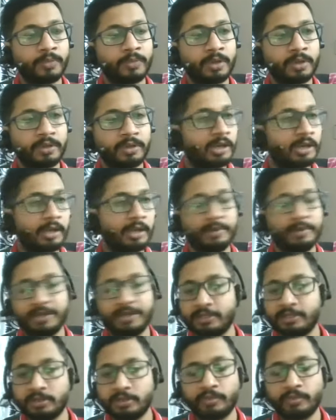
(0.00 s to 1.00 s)
the
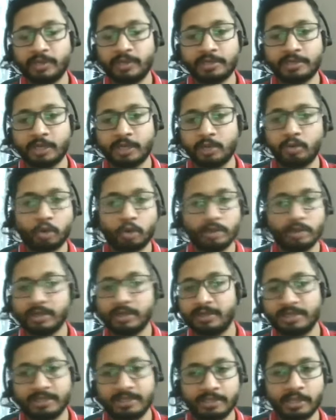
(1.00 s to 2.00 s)
application went down, all
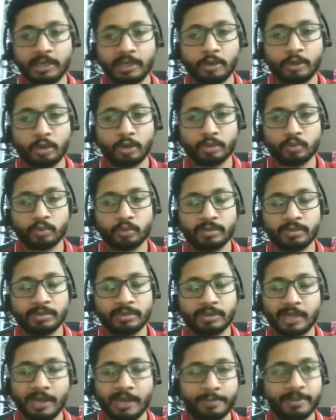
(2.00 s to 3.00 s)
the data loss
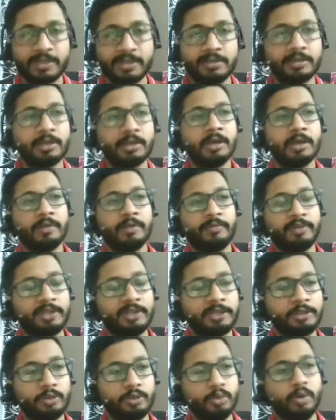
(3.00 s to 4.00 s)
was happened.
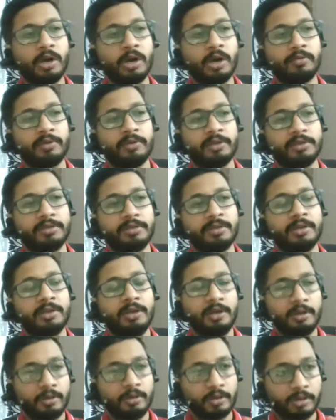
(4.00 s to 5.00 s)
Within 2 hours,
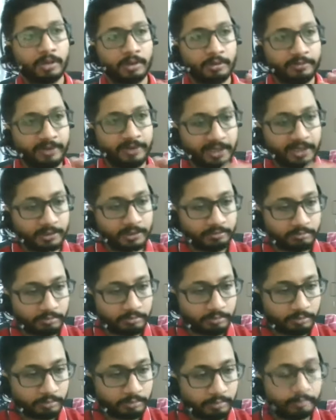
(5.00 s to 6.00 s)
we
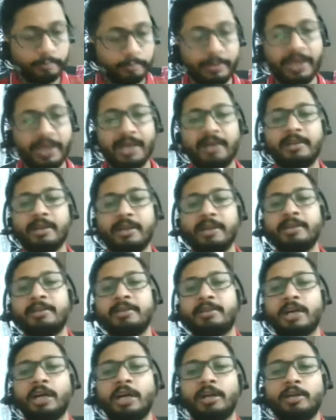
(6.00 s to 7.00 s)
made the
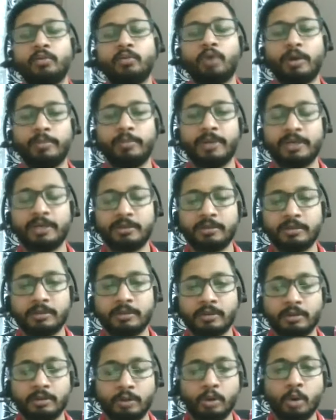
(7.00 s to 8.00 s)
entire environment
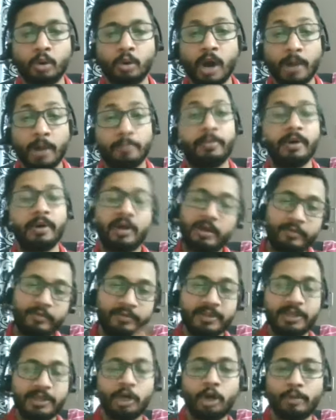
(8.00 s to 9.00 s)
go up
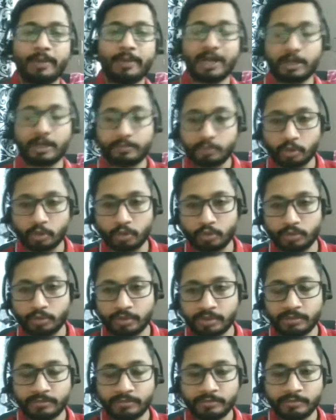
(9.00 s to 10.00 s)
with our backup
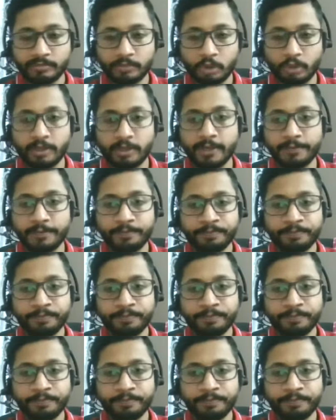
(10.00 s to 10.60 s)
solution. Okay,